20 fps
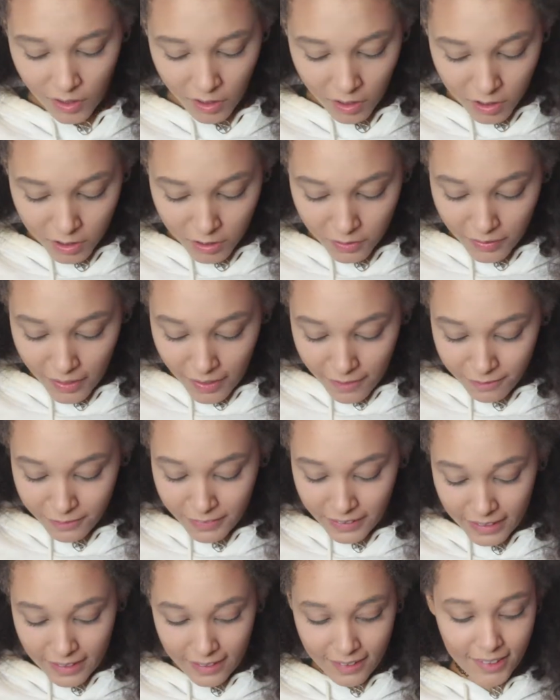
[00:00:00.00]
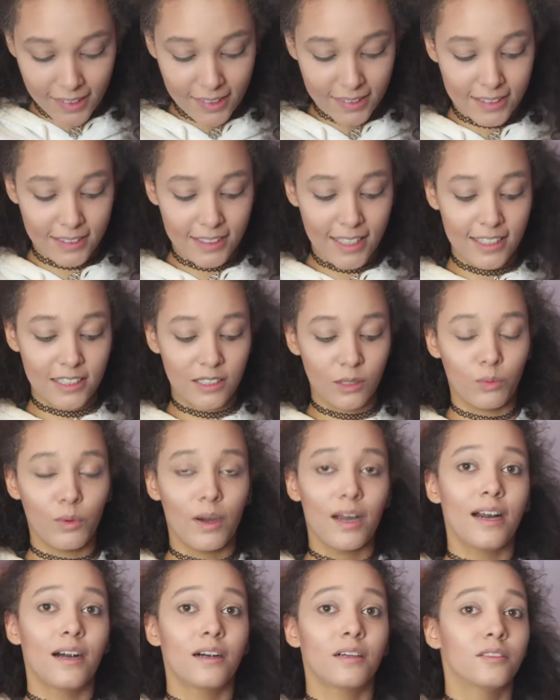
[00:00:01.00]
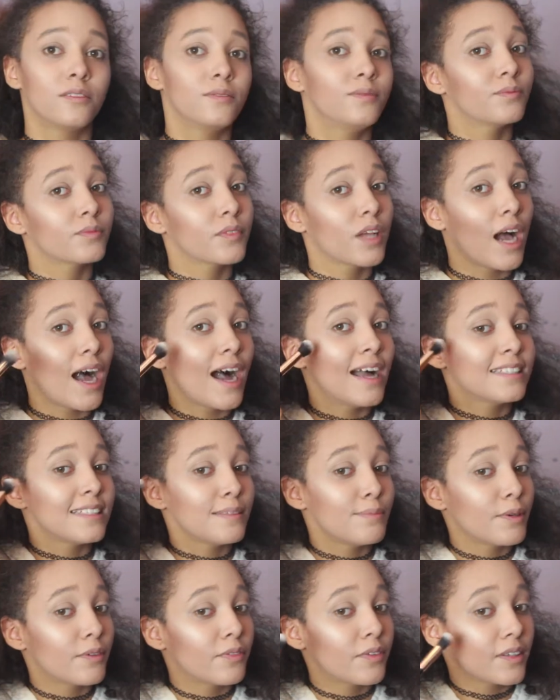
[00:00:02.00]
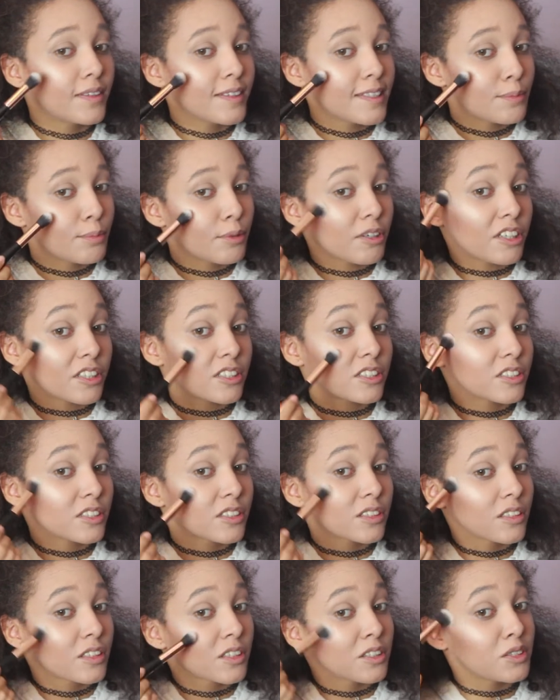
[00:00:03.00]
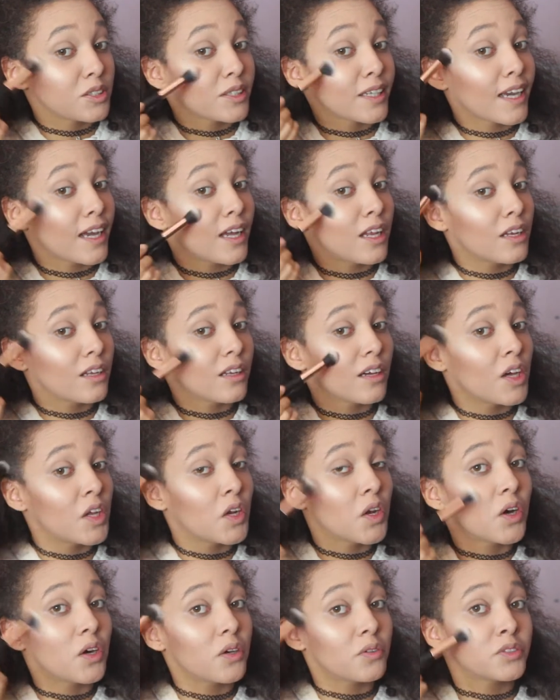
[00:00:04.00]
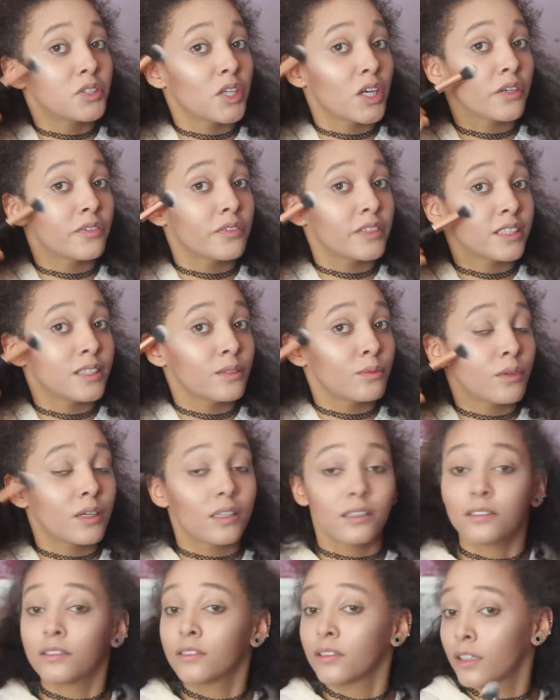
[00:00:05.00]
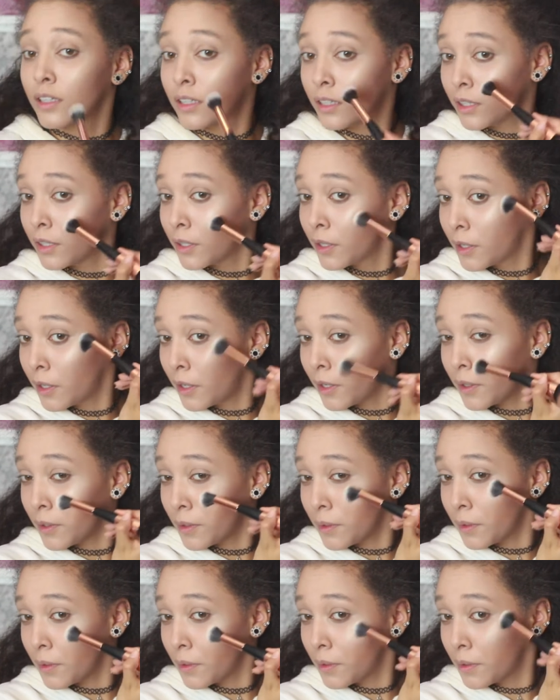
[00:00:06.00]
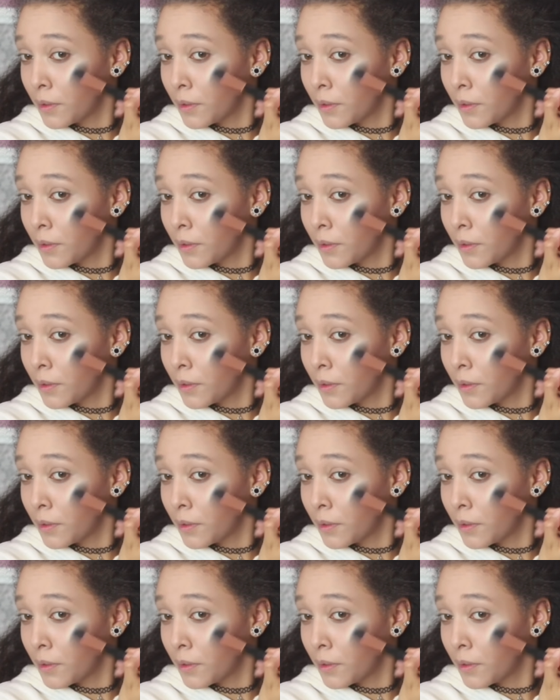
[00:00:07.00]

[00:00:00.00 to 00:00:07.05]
Because of how thin it is, it takes a while. I actually prefer this brush because you get a lot of surface in one go.